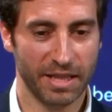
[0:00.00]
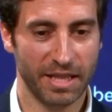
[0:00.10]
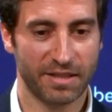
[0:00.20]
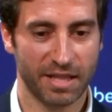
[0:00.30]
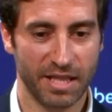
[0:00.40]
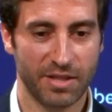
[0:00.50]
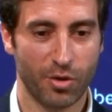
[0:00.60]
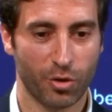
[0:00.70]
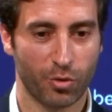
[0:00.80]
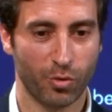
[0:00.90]
it's
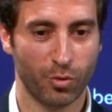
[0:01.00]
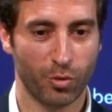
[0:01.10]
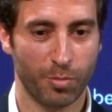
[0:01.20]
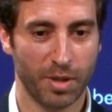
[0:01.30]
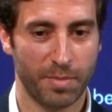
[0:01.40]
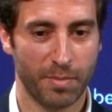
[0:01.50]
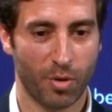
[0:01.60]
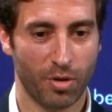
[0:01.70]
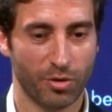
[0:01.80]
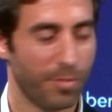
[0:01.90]
easier to, to meet
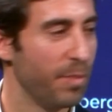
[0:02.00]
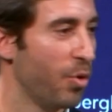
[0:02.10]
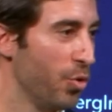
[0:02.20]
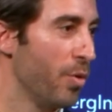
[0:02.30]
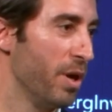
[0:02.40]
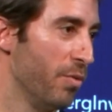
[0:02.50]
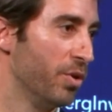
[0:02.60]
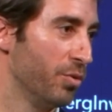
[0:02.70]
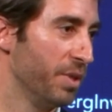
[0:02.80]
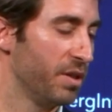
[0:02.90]
people, the people you really
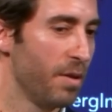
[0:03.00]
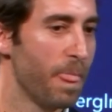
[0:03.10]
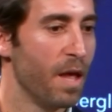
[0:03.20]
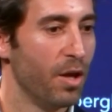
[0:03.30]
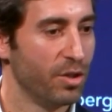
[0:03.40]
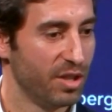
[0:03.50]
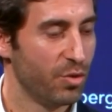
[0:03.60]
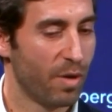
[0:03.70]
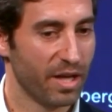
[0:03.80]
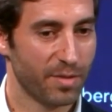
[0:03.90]
want to meet. This
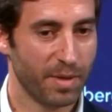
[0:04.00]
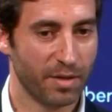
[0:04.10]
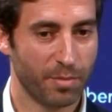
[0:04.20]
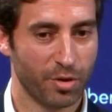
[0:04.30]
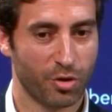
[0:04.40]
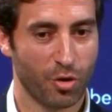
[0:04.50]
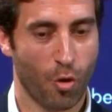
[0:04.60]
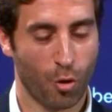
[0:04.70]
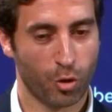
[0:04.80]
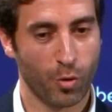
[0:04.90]
is one aspect, but
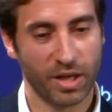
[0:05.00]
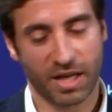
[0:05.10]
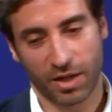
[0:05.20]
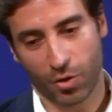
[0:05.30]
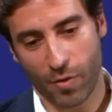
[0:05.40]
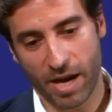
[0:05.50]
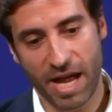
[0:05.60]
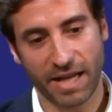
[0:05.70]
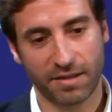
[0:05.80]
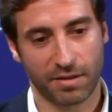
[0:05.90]
also it can
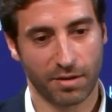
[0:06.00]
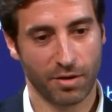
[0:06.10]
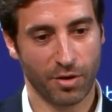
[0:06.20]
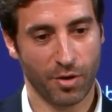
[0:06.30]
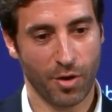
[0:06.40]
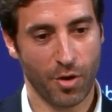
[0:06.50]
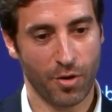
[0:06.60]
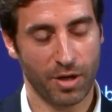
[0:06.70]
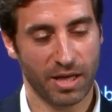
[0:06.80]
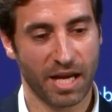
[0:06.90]
create, uh,
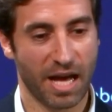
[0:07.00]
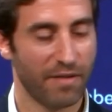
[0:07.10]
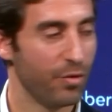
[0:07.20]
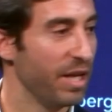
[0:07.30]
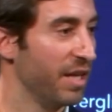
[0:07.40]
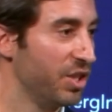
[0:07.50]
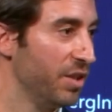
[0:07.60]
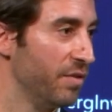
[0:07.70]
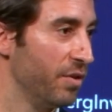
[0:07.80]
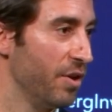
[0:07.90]
uh, it can have a
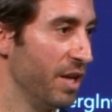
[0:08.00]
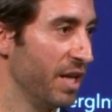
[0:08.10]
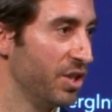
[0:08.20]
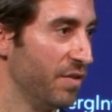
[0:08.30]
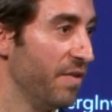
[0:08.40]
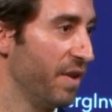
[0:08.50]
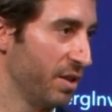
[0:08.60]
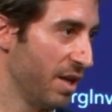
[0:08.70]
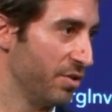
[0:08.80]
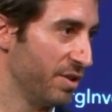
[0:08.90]
negative, uh, negative
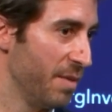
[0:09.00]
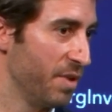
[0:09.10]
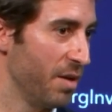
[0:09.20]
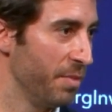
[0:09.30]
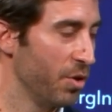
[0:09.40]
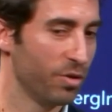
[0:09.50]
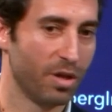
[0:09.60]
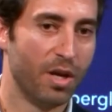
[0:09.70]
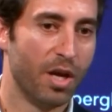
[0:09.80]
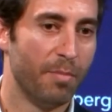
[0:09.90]
effect at the same time because
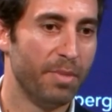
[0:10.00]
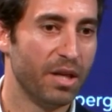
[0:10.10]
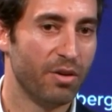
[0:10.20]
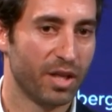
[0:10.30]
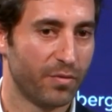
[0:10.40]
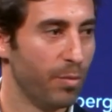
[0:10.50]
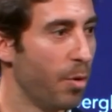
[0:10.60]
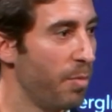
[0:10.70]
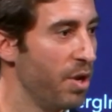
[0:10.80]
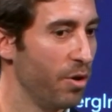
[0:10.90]
being an
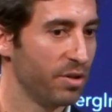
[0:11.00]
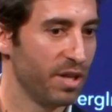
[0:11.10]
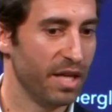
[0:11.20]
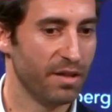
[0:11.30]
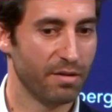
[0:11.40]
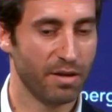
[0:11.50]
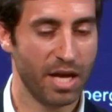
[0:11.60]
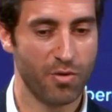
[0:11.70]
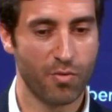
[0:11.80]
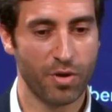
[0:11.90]
ex-football player and, uh,
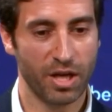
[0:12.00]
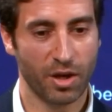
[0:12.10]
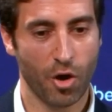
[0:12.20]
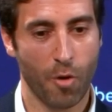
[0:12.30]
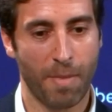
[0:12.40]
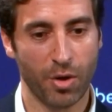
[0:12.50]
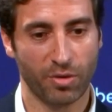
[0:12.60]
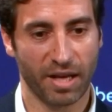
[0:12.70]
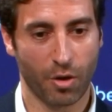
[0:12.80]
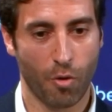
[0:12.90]
and running a
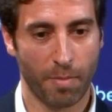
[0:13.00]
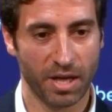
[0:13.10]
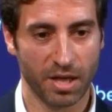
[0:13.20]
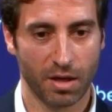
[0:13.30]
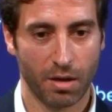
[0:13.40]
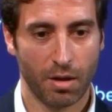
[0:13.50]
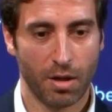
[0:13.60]
biotech company